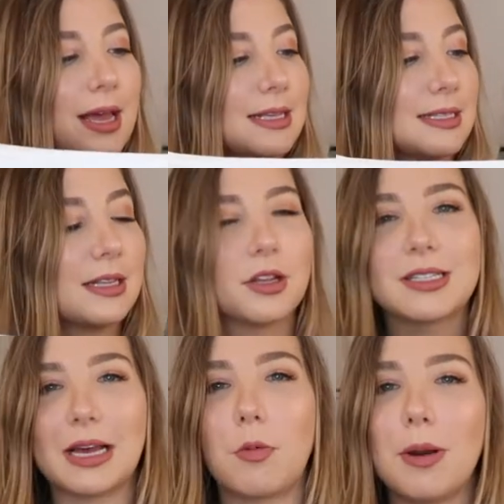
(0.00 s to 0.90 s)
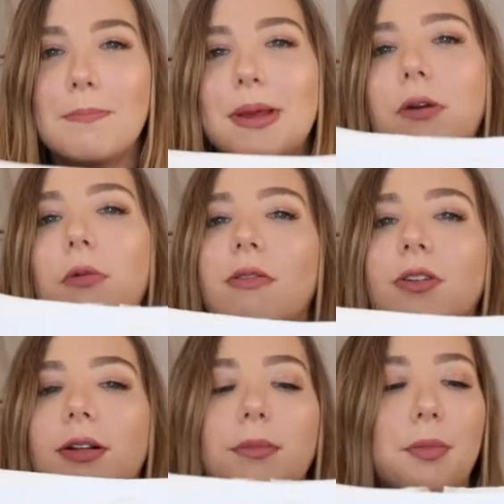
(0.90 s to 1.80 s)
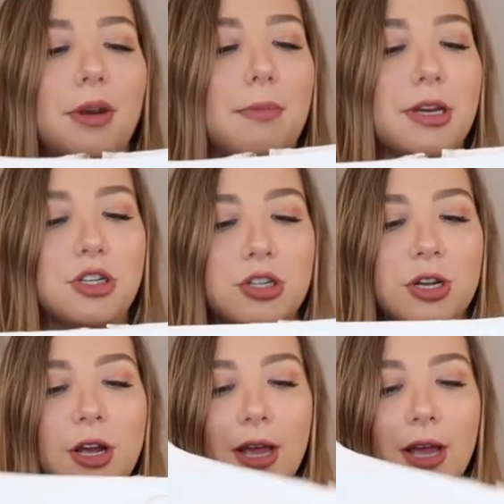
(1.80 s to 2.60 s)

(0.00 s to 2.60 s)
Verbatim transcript: It looks like one big ruffle pretty much.